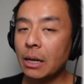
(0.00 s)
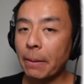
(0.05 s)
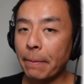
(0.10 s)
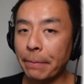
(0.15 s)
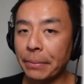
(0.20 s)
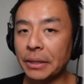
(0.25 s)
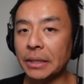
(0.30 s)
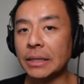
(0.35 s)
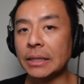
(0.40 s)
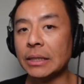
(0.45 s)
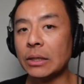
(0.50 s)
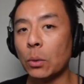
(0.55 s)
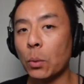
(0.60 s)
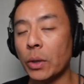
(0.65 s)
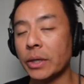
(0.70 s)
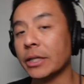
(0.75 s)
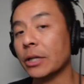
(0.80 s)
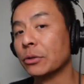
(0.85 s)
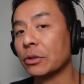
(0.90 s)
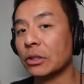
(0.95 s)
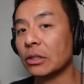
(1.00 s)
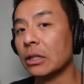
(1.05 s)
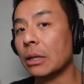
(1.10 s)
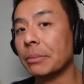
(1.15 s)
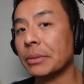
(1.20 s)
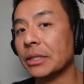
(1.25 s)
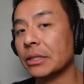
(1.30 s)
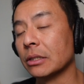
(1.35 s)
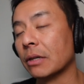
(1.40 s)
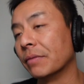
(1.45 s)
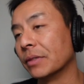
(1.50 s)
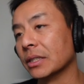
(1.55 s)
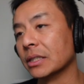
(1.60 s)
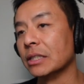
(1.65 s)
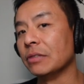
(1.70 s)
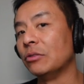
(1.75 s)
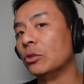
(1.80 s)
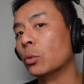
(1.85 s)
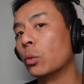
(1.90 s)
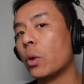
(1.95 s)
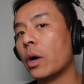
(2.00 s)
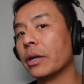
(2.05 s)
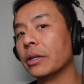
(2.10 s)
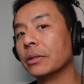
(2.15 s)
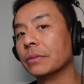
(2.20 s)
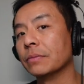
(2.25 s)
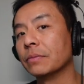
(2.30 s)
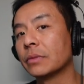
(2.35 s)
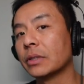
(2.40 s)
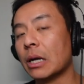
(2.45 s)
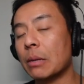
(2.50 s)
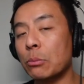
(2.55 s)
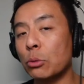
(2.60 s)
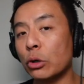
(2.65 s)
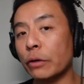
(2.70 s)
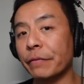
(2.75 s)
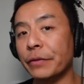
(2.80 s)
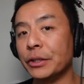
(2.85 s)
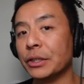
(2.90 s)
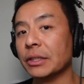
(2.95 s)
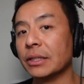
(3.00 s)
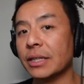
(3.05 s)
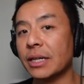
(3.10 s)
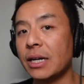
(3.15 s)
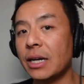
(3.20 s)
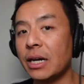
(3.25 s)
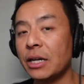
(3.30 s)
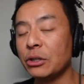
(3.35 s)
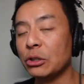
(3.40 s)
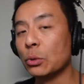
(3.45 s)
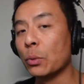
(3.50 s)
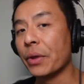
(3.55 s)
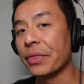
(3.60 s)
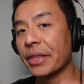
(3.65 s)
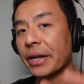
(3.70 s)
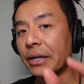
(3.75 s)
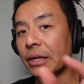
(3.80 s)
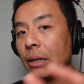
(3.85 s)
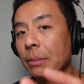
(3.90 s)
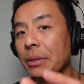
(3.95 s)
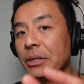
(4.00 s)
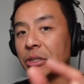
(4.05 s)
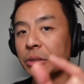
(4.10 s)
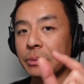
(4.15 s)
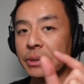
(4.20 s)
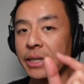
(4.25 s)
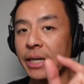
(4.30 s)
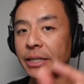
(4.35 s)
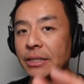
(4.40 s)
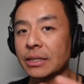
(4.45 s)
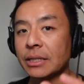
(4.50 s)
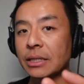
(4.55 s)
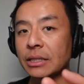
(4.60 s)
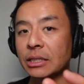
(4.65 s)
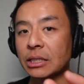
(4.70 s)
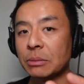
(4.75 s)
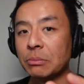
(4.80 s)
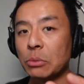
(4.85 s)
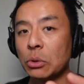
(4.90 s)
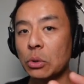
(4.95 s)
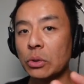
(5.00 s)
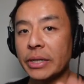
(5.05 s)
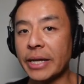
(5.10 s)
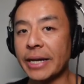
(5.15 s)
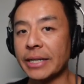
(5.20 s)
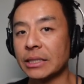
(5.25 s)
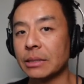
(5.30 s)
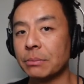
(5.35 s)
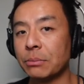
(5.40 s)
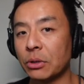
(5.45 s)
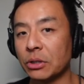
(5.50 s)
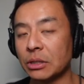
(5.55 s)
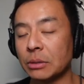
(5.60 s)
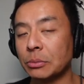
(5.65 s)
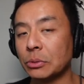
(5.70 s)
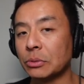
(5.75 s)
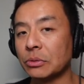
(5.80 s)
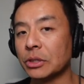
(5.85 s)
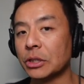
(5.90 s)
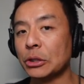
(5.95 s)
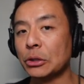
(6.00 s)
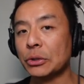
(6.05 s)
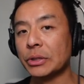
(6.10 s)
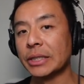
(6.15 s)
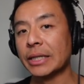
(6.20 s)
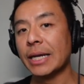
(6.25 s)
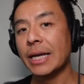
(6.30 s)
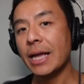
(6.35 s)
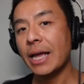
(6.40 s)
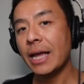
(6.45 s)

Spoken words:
per 100 kilometers. Obviously, if you want a more efficient car, you want that number to be as small as possible. So using